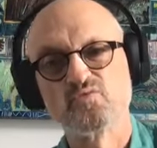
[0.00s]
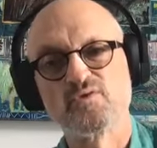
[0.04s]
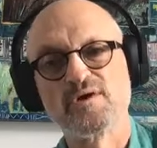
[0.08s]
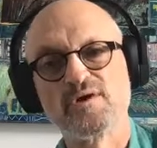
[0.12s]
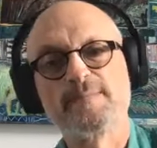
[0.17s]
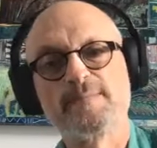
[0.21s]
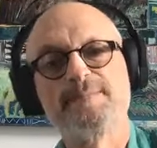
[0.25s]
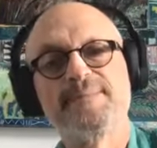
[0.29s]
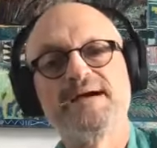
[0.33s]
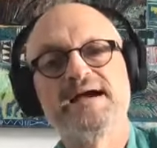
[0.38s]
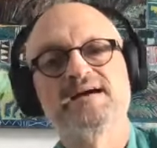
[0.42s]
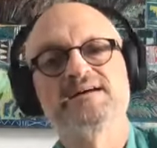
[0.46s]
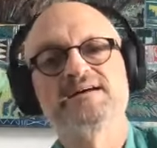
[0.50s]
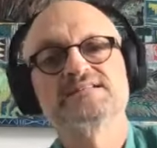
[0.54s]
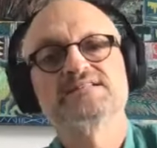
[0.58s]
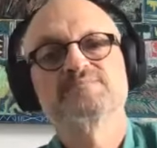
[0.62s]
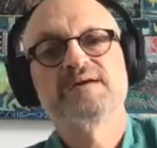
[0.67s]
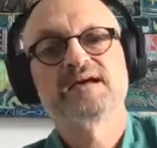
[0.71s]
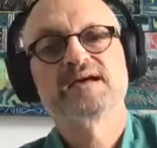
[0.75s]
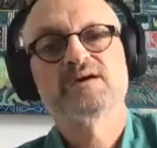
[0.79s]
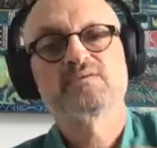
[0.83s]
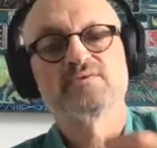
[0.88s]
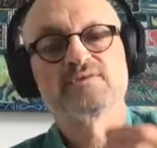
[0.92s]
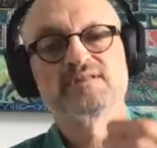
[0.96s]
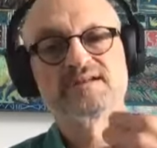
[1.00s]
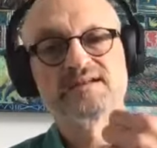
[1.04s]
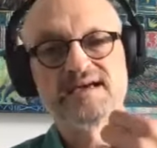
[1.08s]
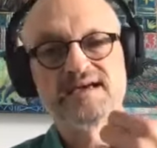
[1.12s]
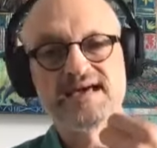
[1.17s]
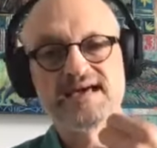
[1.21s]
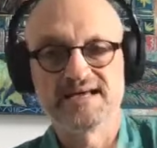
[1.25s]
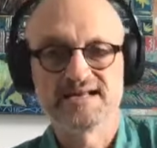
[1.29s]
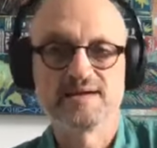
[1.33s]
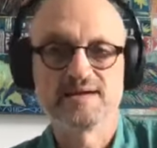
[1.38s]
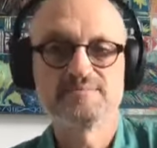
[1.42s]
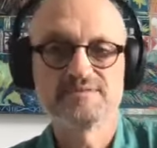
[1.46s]
we bounce back with
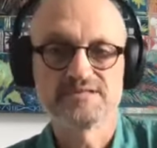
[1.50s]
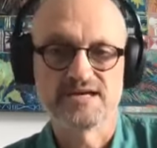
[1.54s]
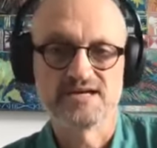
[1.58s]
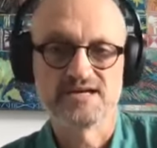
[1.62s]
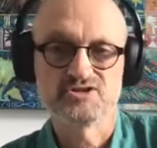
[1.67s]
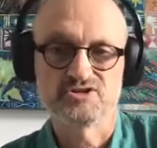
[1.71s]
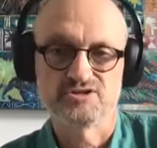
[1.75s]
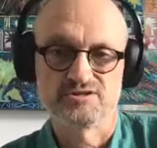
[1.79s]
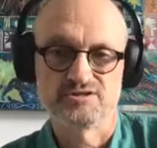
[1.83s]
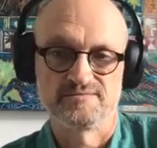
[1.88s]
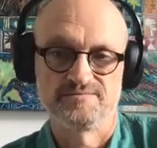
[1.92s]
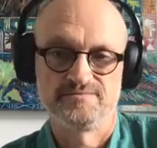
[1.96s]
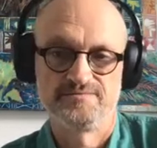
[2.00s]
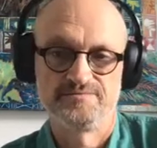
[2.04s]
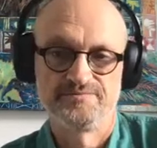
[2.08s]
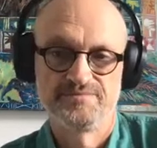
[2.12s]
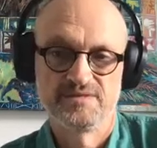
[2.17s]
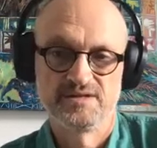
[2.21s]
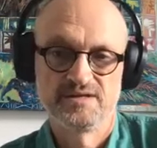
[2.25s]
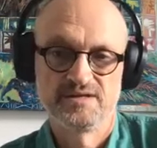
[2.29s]
an adaptation.